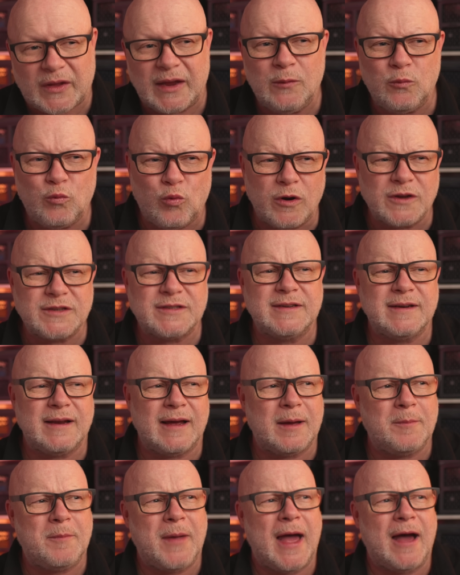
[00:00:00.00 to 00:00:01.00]
It wasn't
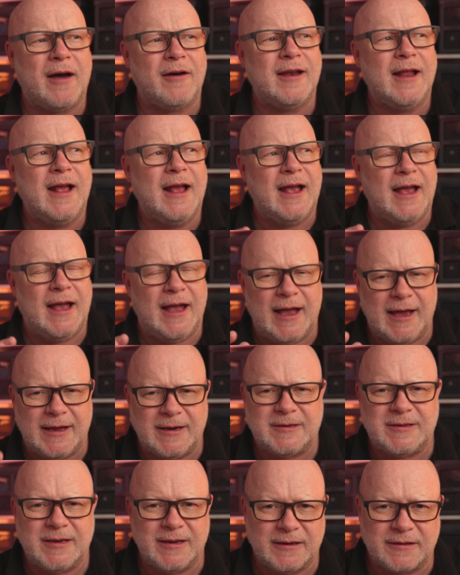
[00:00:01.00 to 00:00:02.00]
about
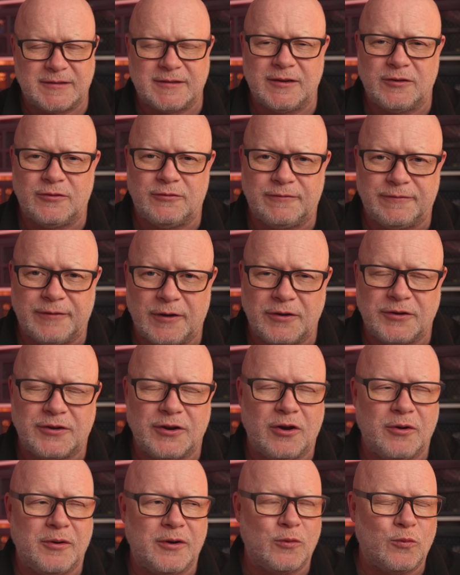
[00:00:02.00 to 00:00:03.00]
editing a single
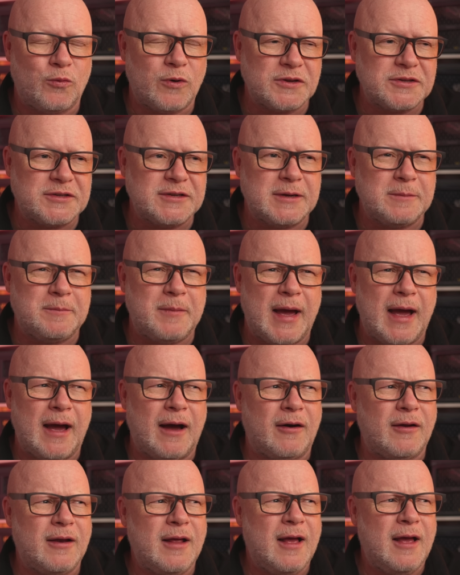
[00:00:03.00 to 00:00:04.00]
photo, and it wasn't
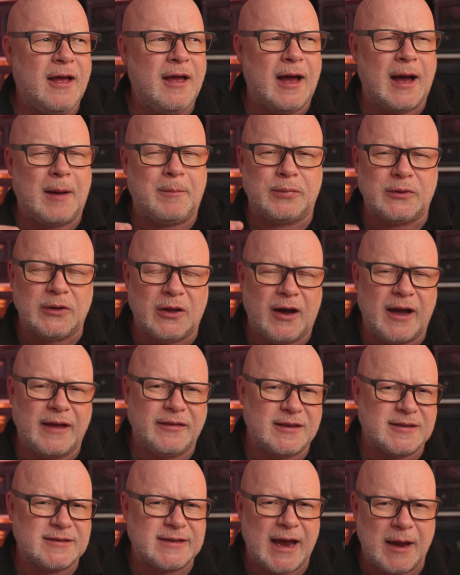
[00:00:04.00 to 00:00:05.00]
about applying
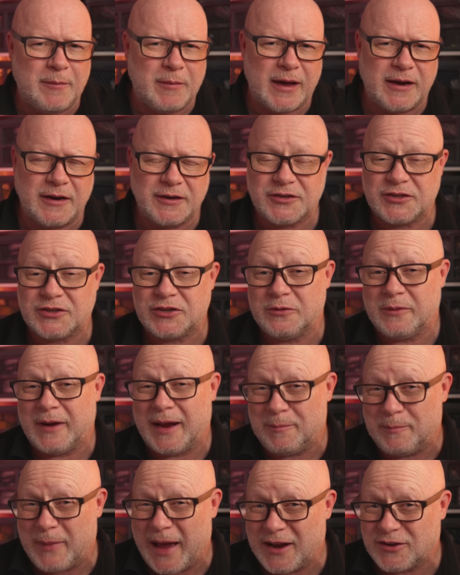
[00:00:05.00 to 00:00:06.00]
the same edits to a
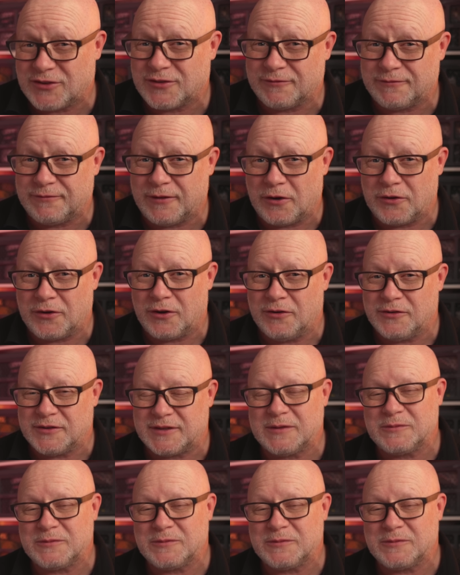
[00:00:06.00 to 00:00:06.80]
batch of photos.